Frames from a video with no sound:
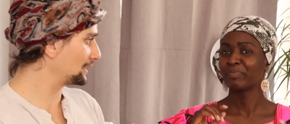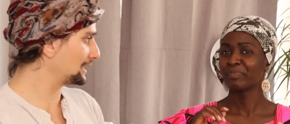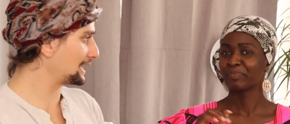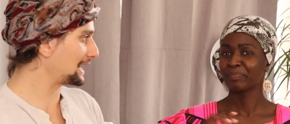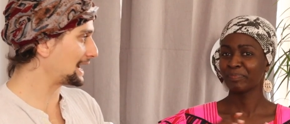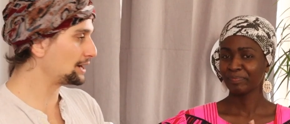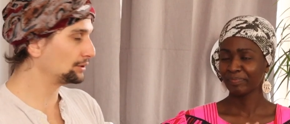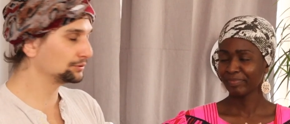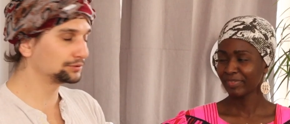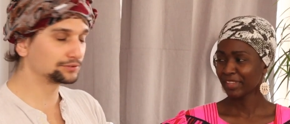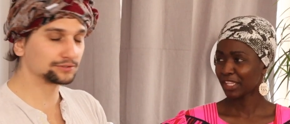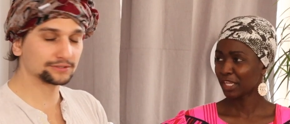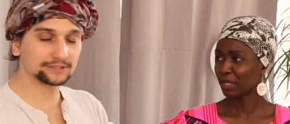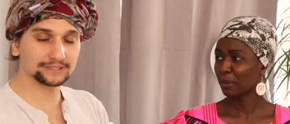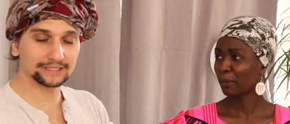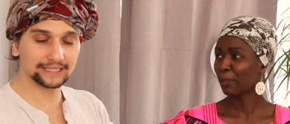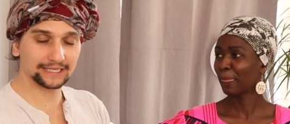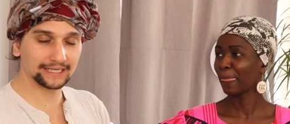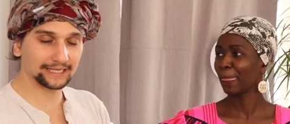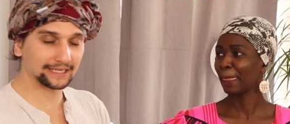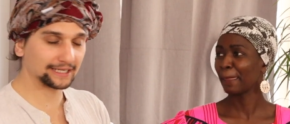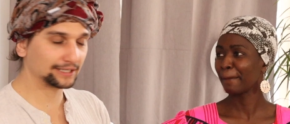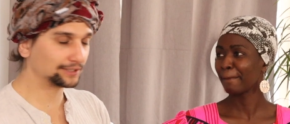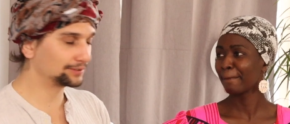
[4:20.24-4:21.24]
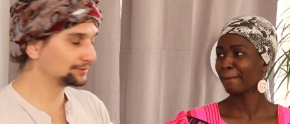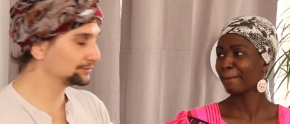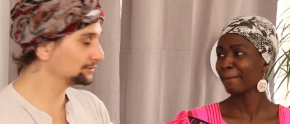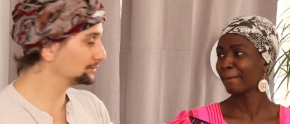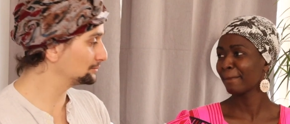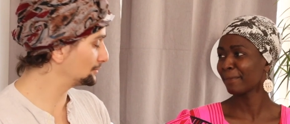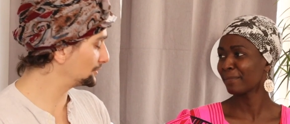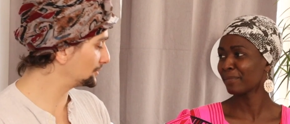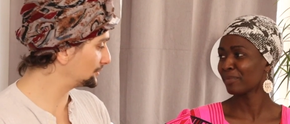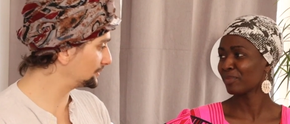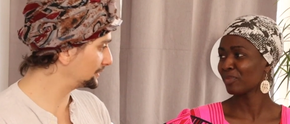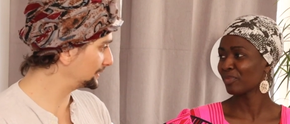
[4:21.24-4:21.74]
Speaker 1: How to say good
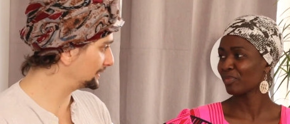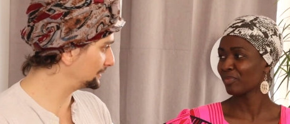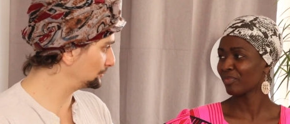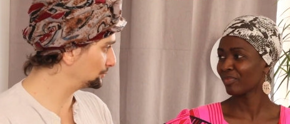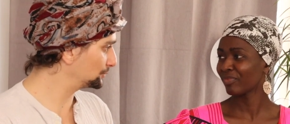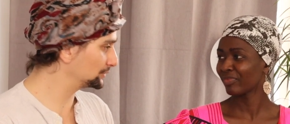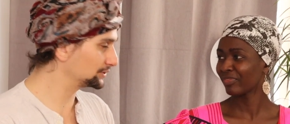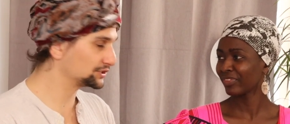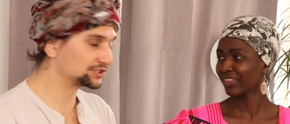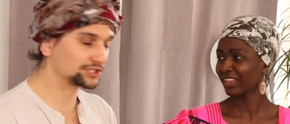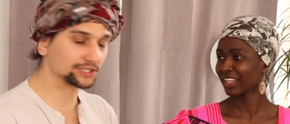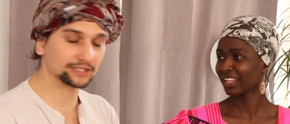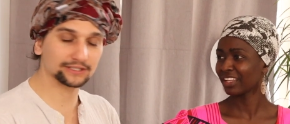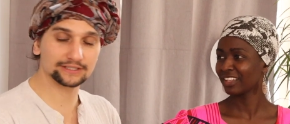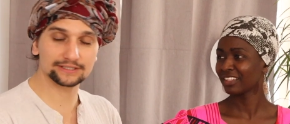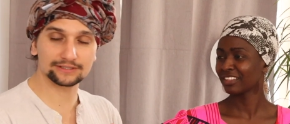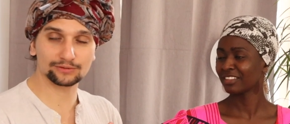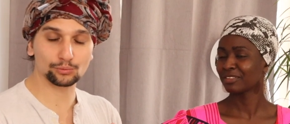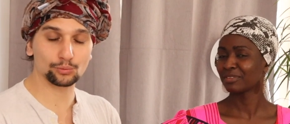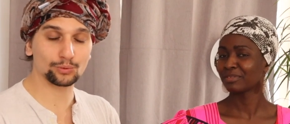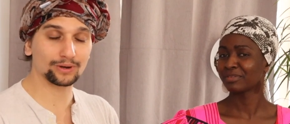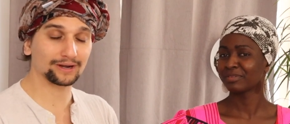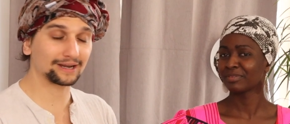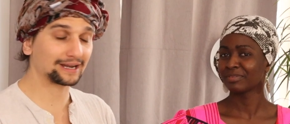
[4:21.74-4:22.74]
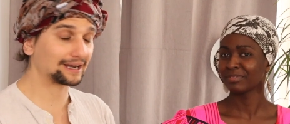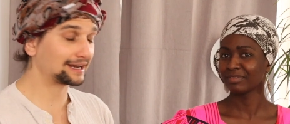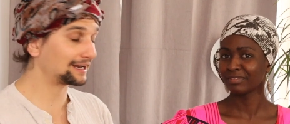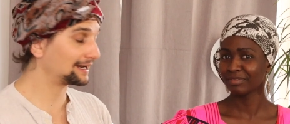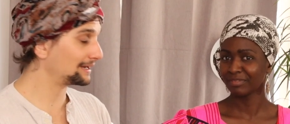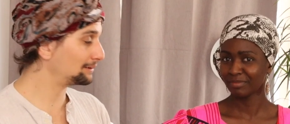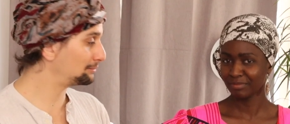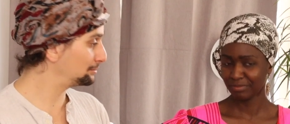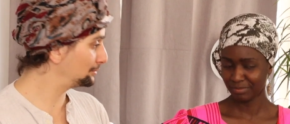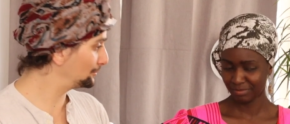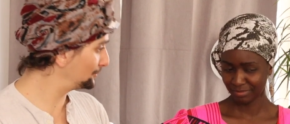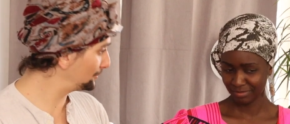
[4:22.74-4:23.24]
morning, which is
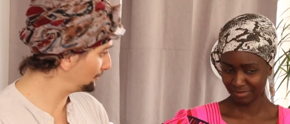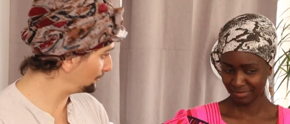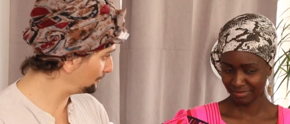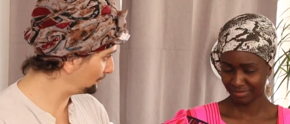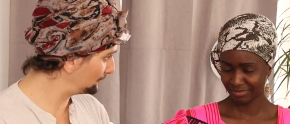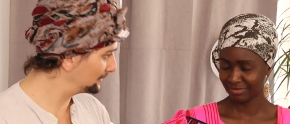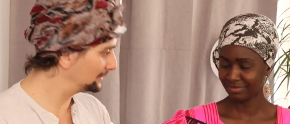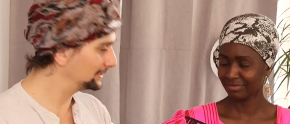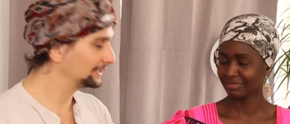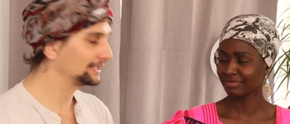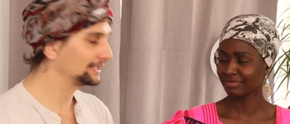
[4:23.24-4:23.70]
walalapo,